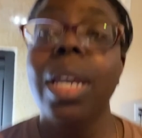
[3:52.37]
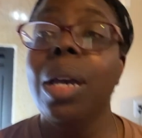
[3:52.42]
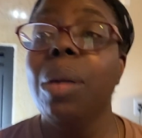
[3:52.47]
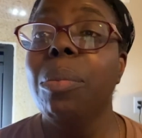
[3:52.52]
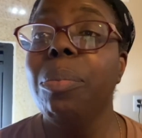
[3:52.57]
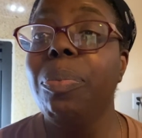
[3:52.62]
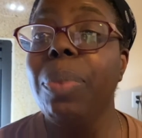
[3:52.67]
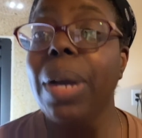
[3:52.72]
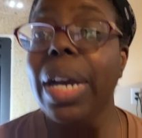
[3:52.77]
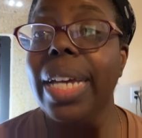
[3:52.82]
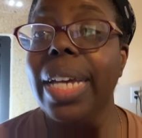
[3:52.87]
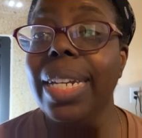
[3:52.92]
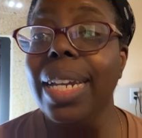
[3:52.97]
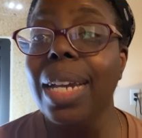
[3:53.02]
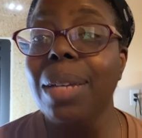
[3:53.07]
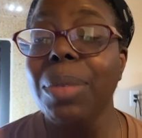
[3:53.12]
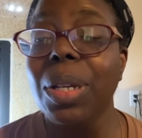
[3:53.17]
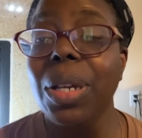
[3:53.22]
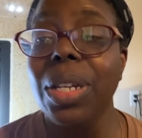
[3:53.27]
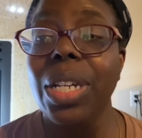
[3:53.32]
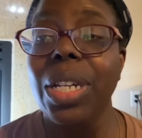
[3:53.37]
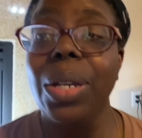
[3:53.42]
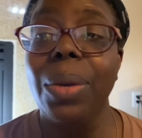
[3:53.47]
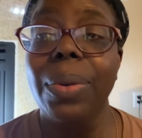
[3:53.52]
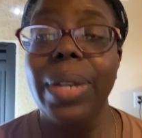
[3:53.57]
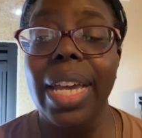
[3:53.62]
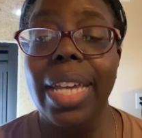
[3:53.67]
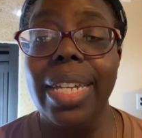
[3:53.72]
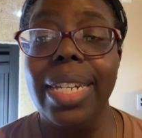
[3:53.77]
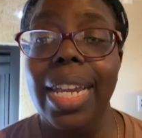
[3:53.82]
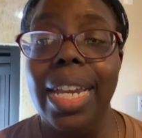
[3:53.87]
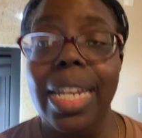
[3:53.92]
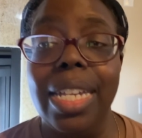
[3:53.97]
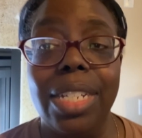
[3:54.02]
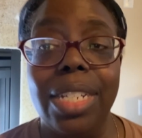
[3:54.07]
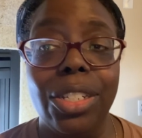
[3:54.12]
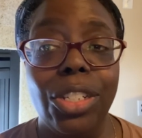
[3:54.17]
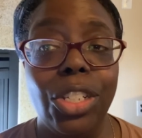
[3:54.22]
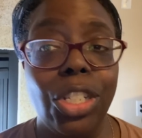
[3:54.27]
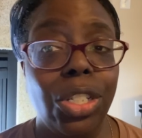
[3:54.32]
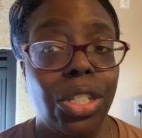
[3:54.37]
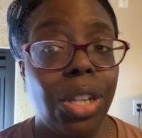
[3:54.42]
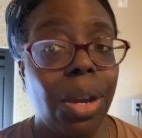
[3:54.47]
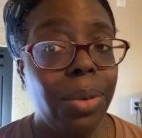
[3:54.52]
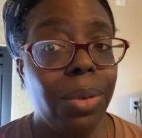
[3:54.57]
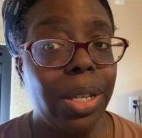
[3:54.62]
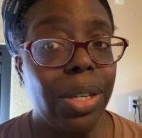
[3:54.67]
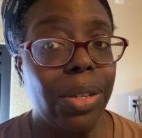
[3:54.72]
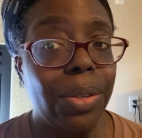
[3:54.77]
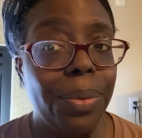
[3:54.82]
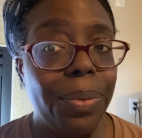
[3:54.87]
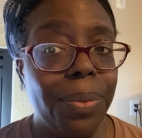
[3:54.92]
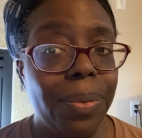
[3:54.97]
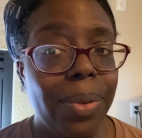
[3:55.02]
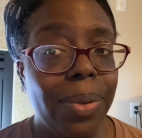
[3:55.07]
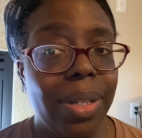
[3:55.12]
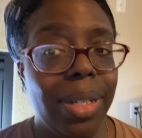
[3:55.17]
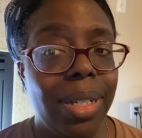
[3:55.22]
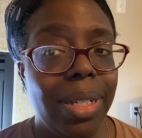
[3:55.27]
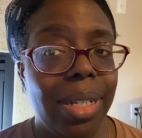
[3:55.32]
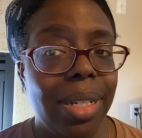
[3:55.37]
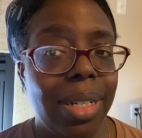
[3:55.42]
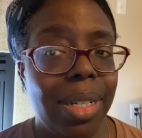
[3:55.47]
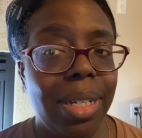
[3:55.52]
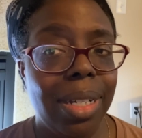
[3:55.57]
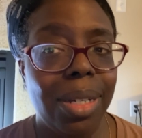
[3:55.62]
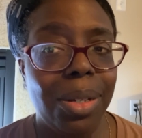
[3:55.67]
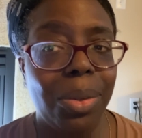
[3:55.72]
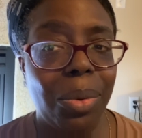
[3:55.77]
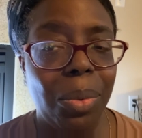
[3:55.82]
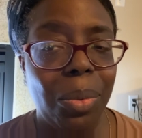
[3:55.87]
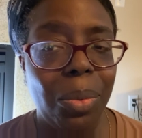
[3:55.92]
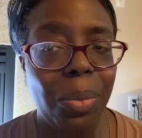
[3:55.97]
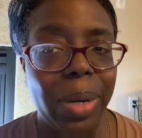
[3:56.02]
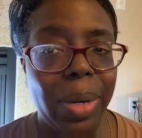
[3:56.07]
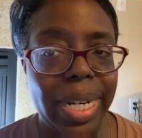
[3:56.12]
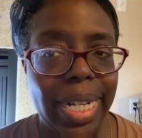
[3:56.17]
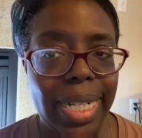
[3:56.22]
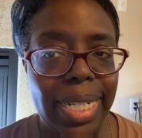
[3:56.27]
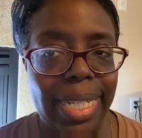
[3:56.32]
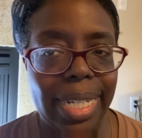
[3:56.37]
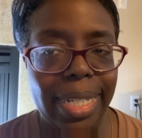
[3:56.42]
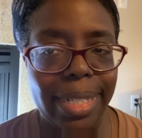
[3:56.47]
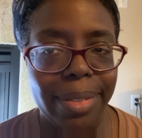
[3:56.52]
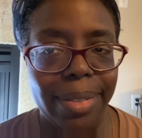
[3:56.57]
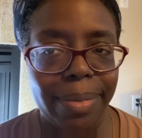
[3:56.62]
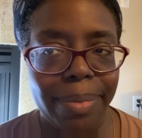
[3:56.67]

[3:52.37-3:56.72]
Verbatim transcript: but I'm going to go ahead and show you what I did.